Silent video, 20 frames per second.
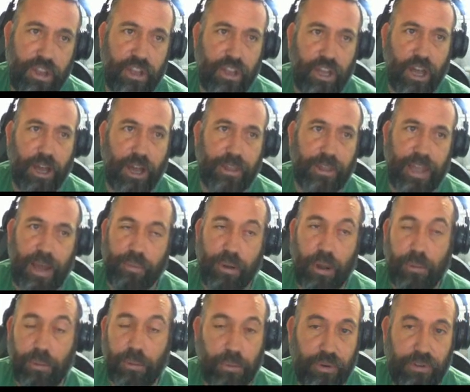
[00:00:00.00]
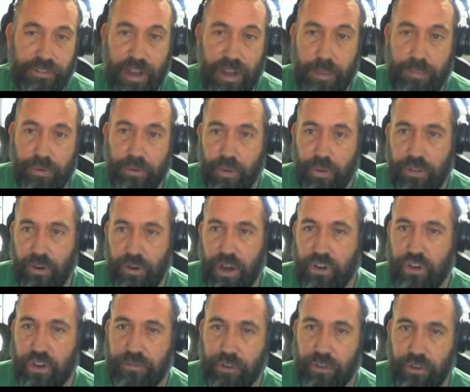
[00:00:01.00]
that probably would have happened whether I
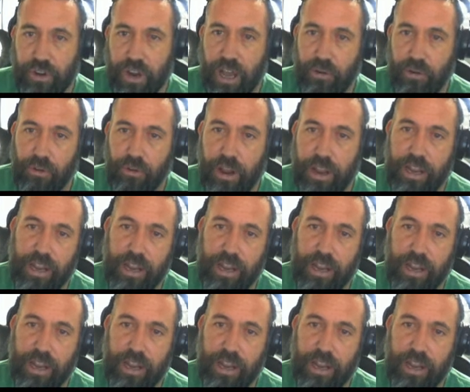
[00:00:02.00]
shoved or not, right?